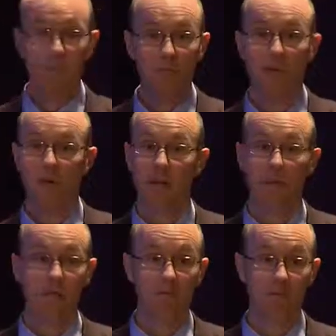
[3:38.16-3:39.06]
Certainly,
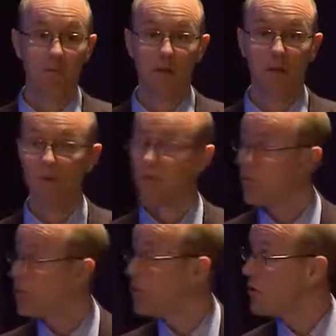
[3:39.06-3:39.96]
I agree that's
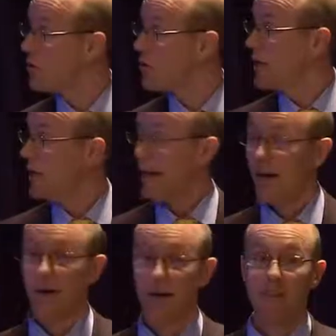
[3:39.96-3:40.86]
true.
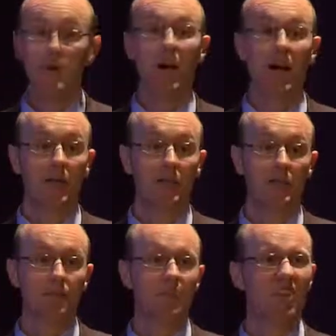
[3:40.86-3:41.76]
And then
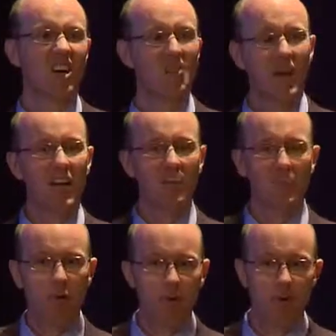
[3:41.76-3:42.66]
markets. So markets
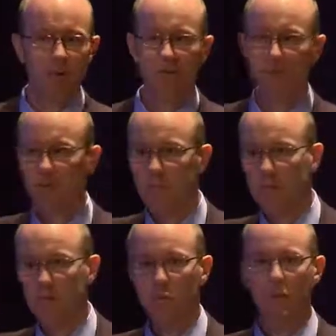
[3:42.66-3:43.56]
are prone to
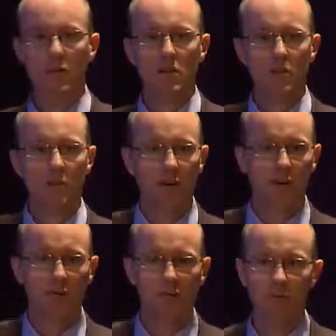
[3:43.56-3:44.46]
big swings and
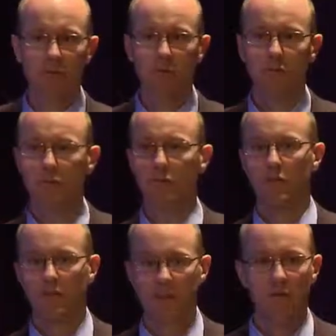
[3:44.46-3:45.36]
irrational exuberance
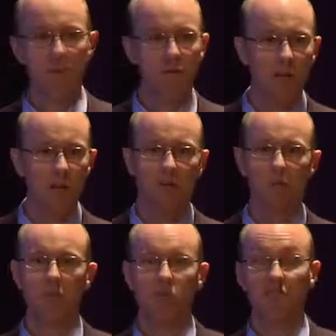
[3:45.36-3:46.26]
and fear and greed and
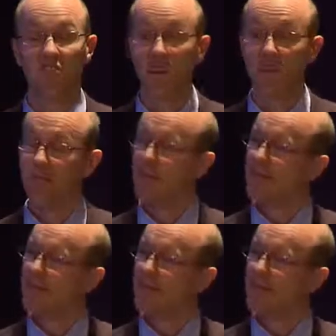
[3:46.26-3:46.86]
all that sort of stuff.